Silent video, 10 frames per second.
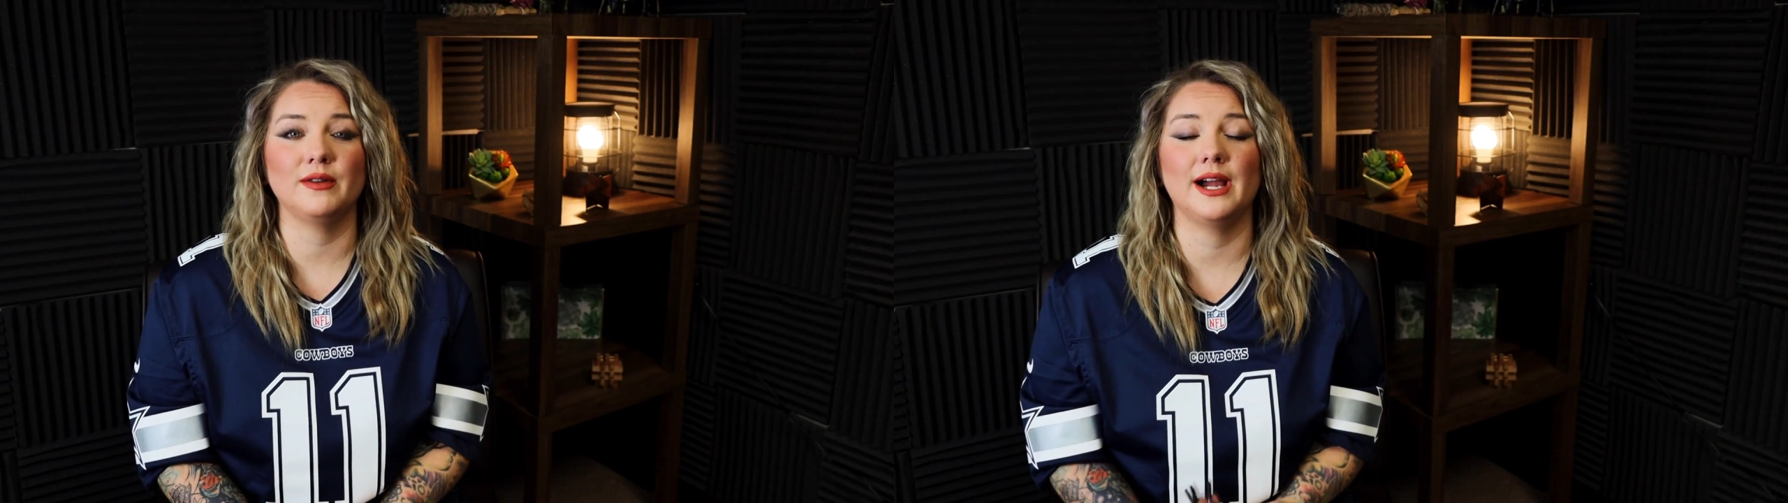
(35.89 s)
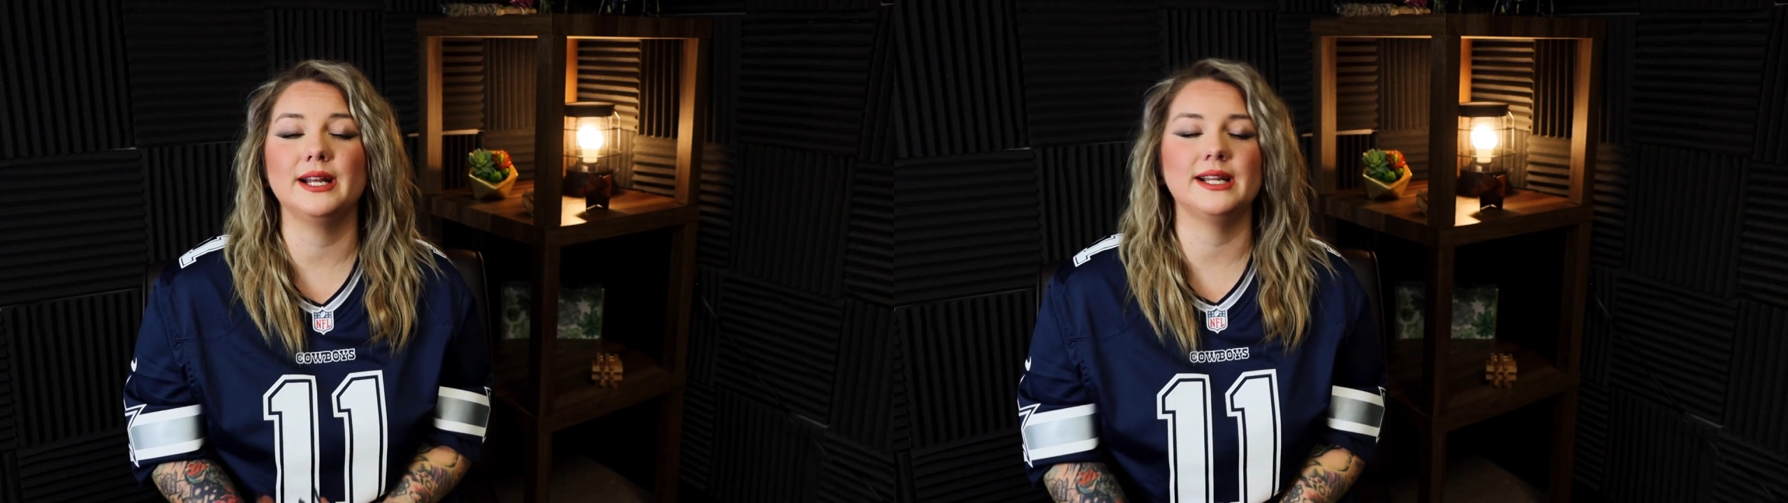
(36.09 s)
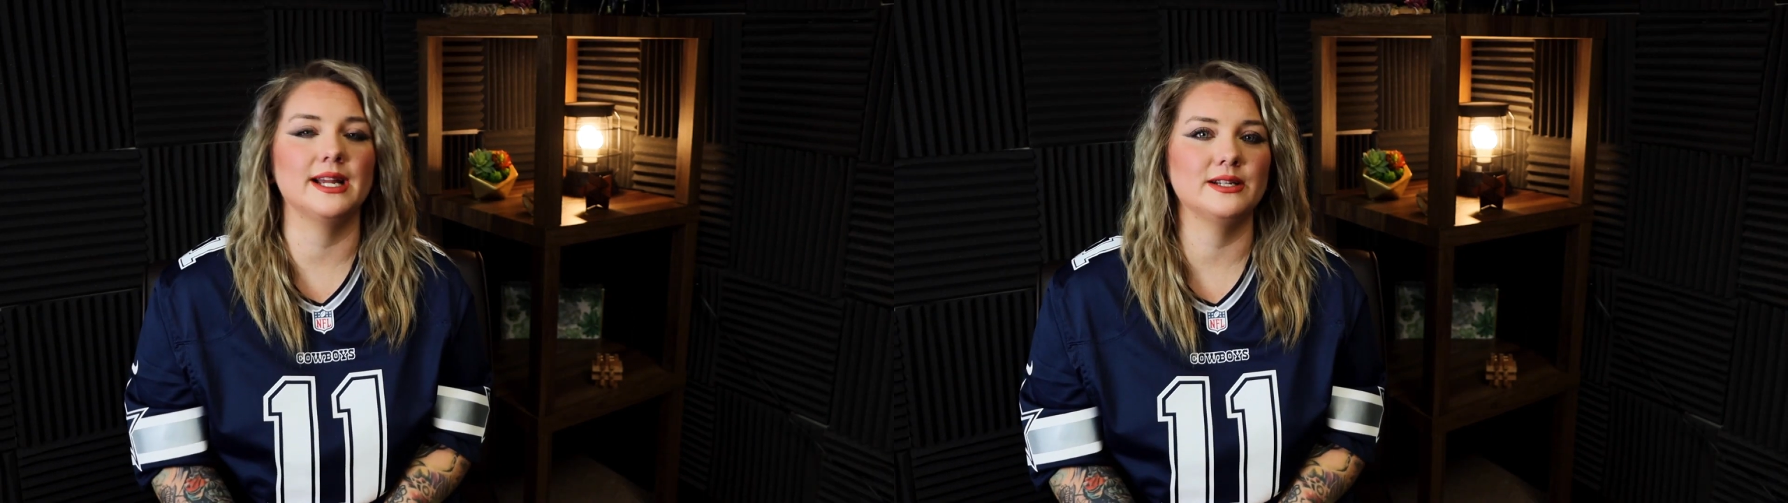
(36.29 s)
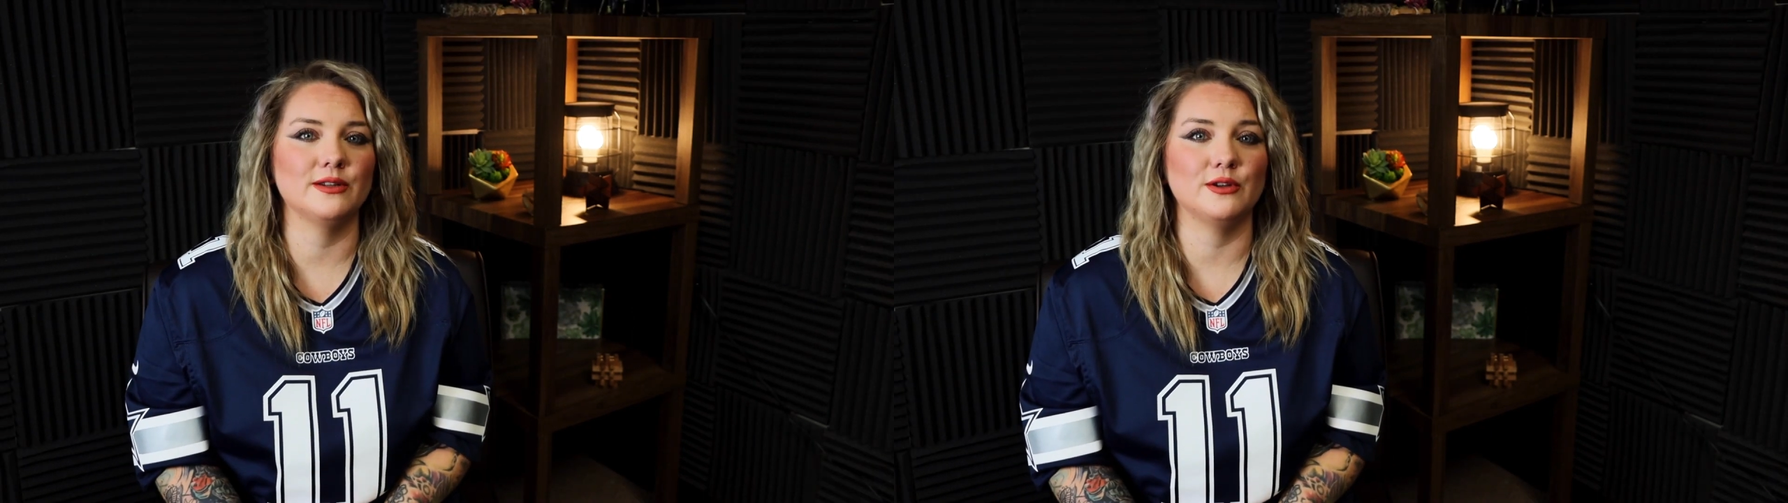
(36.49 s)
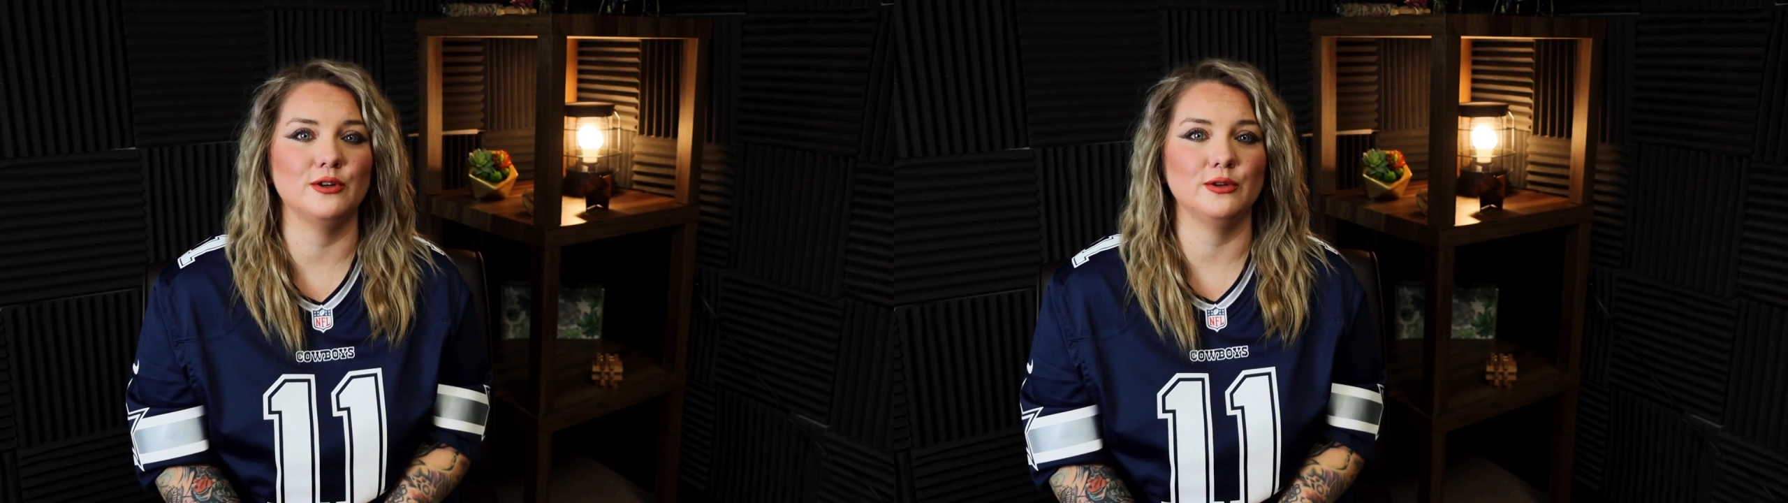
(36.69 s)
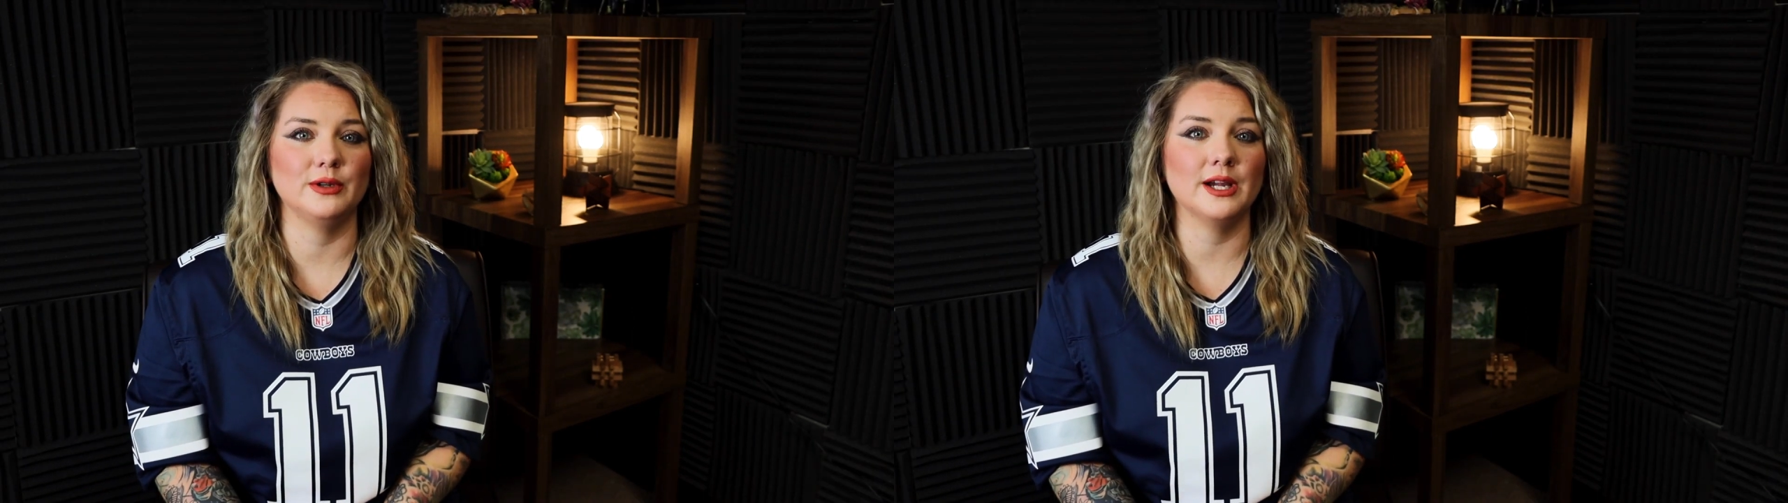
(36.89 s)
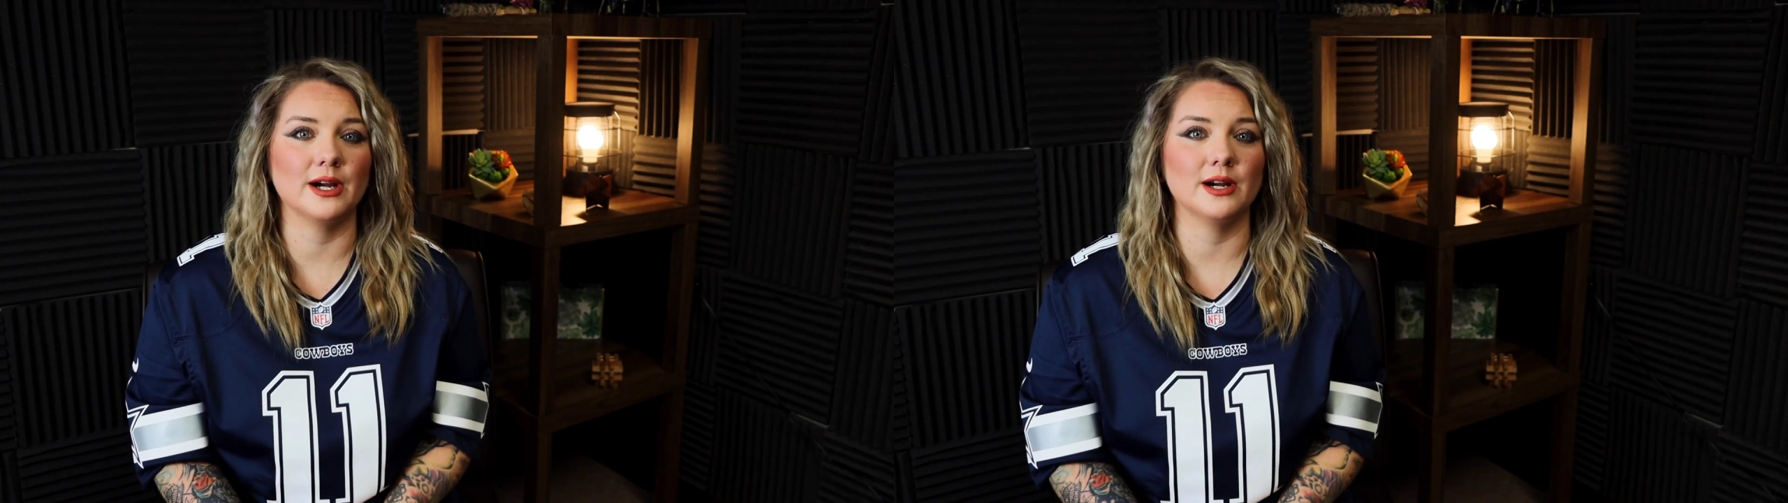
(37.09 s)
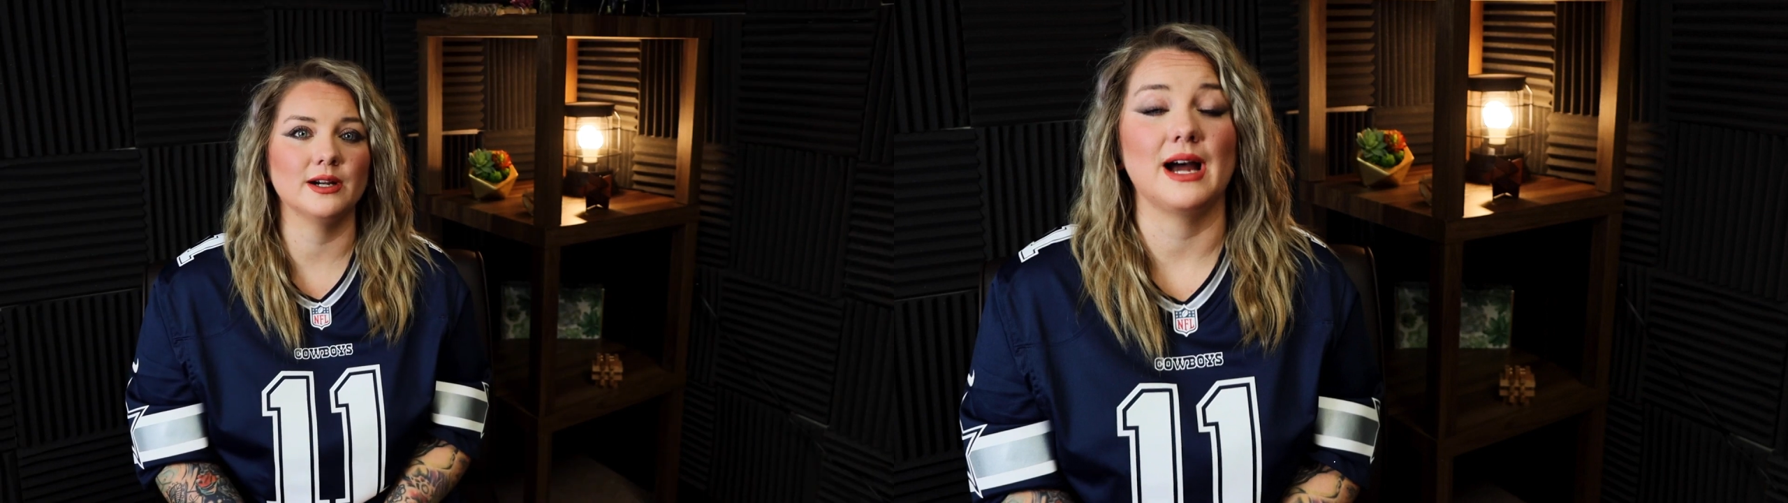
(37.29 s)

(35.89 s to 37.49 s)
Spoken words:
heading into the new year.